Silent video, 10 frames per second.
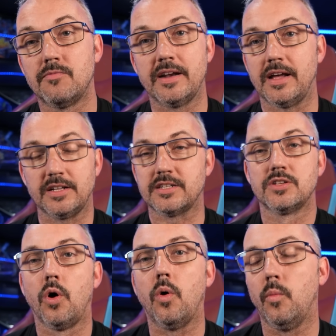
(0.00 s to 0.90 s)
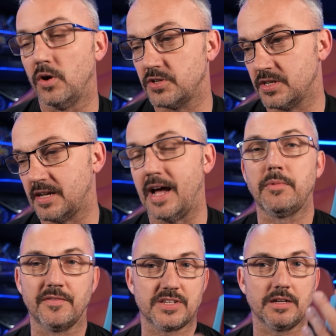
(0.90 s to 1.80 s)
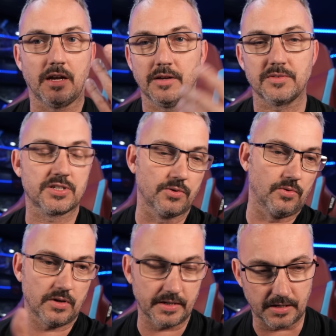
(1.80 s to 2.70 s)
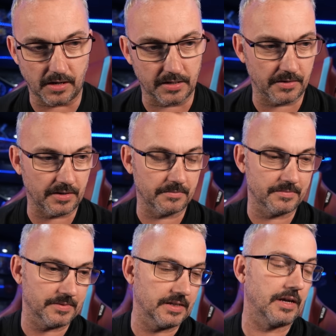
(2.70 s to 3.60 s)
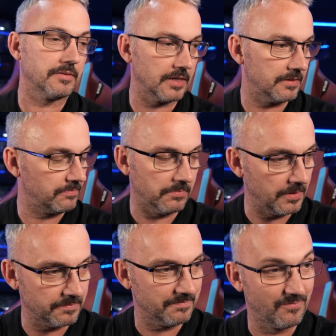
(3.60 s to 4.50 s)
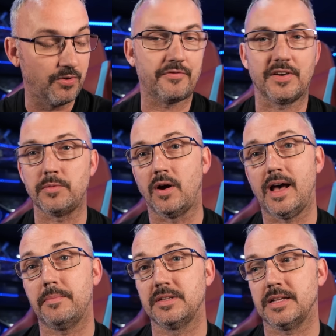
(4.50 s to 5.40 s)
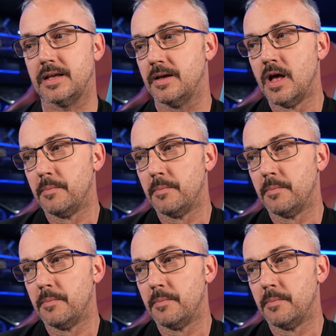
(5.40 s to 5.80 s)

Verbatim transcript: Rennais. I did not watch the game, obviously. I know the scoreline. I know, I know that, you know, the, roughly what happened in it.